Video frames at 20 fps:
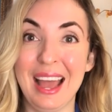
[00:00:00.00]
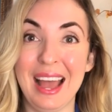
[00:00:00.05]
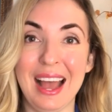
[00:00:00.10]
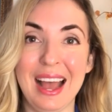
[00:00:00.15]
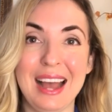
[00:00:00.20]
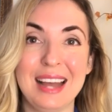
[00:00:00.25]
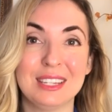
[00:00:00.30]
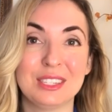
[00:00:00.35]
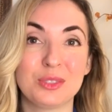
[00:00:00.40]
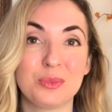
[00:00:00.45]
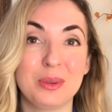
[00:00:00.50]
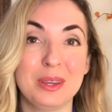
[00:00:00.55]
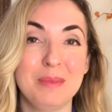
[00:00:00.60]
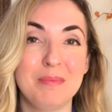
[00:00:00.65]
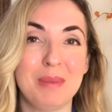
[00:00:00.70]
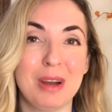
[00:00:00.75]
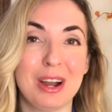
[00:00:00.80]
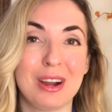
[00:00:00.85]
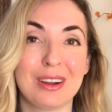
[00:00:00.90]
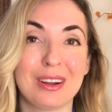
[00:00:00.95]
As we
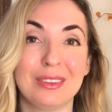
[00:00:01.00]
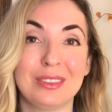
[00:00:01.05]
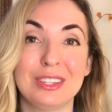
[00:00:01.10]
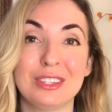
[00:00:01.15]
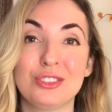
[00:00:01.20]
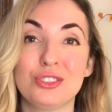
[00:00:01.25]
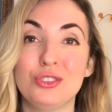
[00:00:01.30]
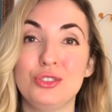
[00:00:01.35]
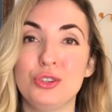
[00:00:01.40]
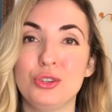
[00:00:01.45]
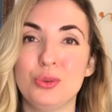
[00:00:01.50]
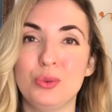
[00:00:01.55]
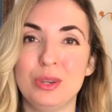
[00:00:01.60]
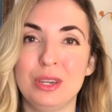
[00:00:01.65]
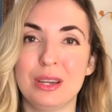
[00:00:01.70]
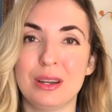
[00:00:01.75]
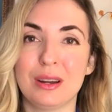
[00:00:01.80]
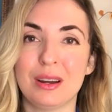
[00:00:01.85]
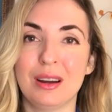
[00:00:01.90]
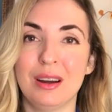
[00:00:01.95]
embark on this new
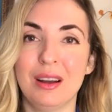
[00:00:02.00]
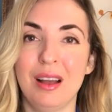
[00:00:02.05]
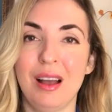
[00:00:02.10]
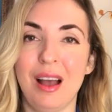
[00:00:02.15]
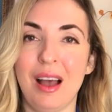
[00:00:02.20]
year,